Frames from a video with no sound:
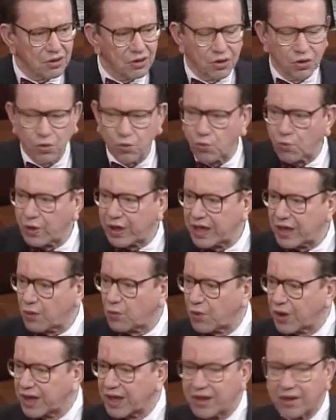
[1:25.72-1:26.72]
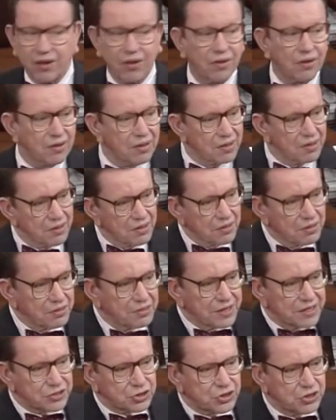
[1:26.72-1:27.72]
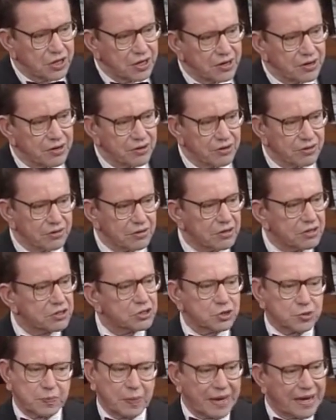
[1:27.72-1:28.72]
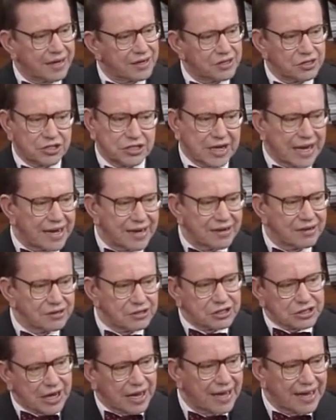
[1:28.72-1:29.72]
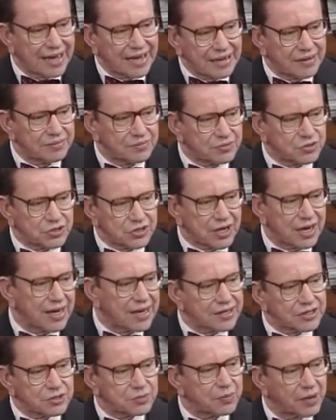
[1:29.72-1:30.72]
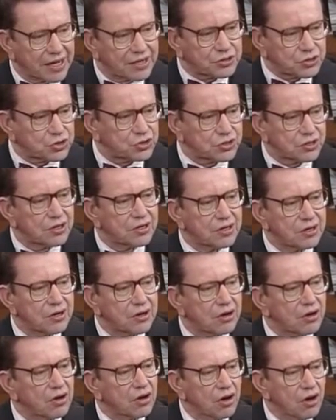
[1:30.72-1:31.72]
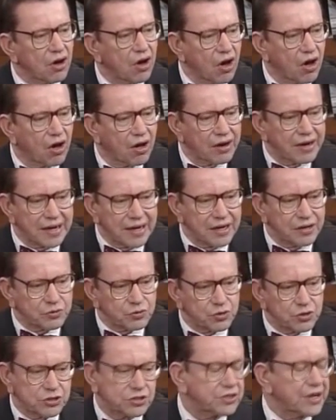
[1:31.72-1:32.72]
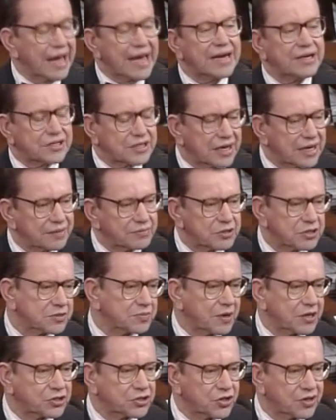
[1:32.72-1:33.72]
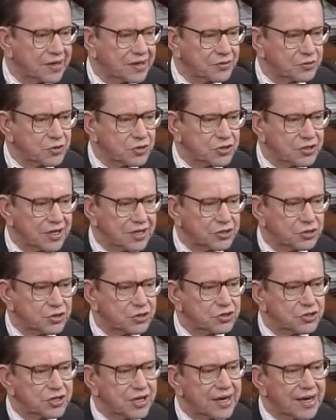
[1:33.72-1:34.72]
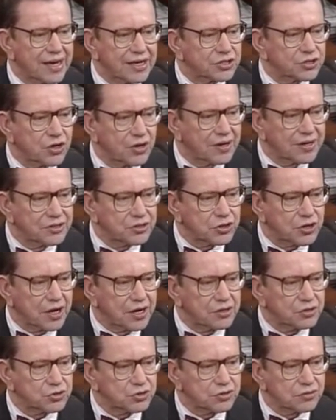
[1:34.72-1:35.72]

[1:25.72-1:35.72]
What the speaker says: We will, this year, spend 10 times as much on interest, 8 times as much on interest, I should say, as on education.